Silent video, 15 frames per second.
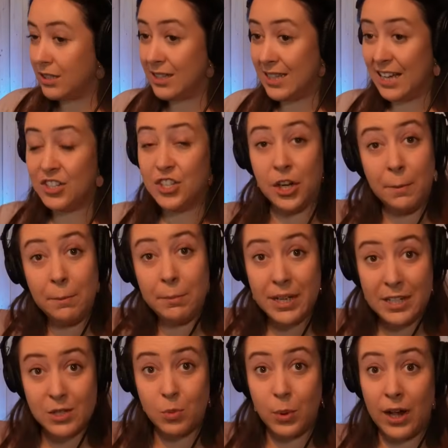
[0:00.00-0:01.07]
That jump
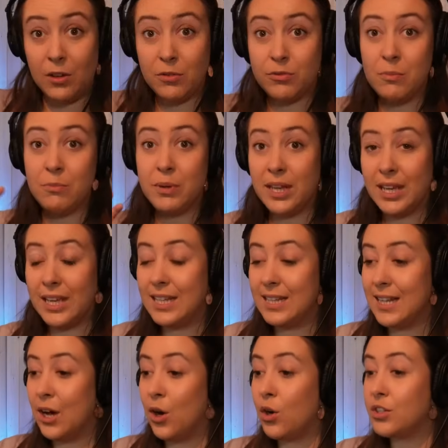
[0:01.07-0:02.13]
as well, from being
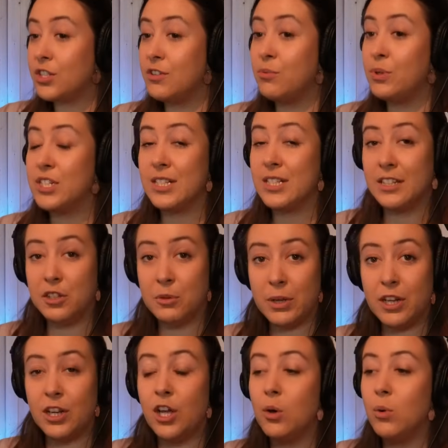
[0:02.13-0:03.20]
in that octave, which is a little
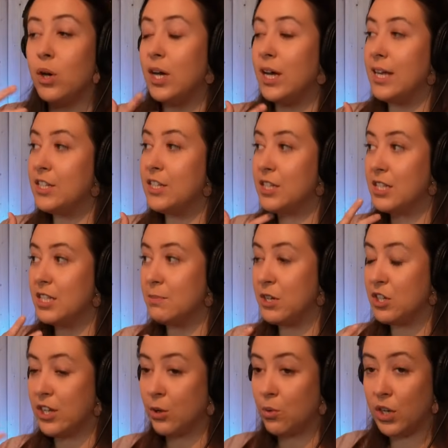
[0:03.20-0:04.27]
bit lower, into the
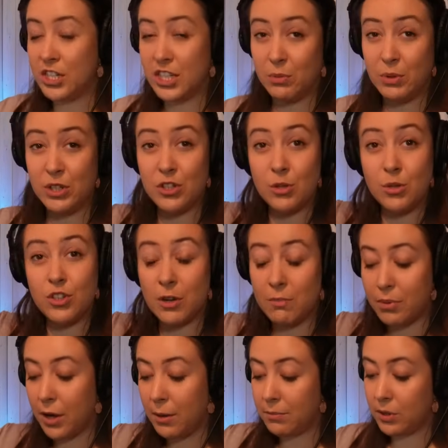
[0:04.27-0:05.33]
speech-like quality, we do
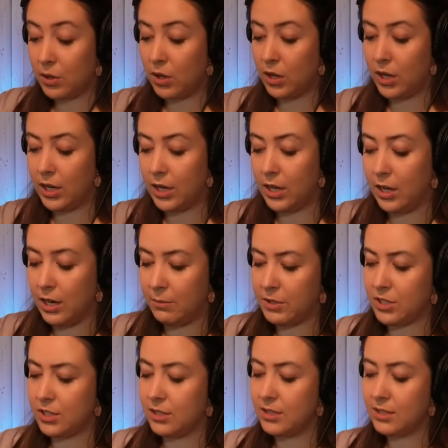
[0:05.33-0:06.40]
jump up. Let me
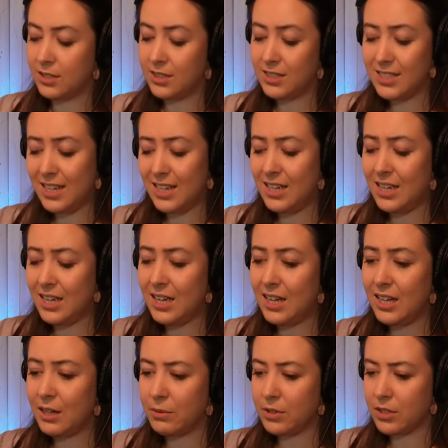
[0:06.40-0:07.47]

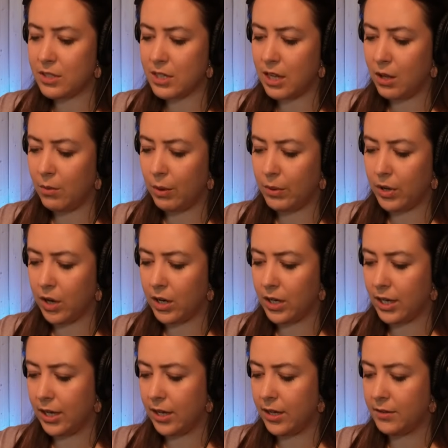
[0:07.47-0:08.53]
just hear where we are
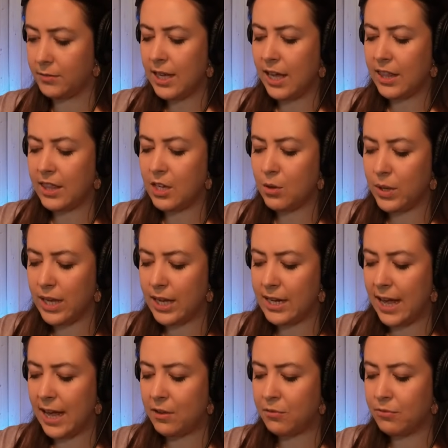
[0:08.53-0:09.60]
here. Yeah, I think we hit an
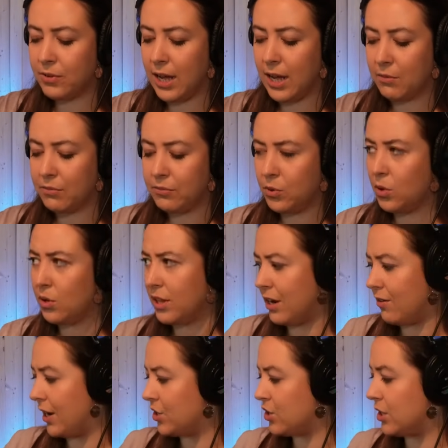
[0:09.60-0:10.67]
A flat 4
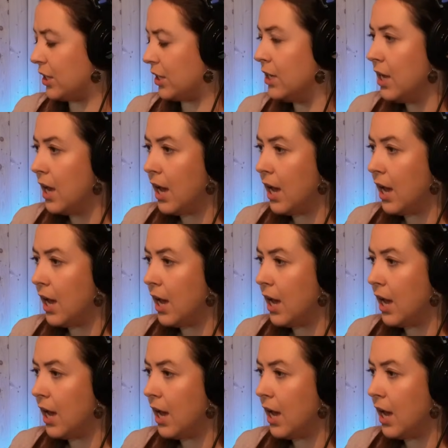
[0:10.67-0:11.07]
there, actually.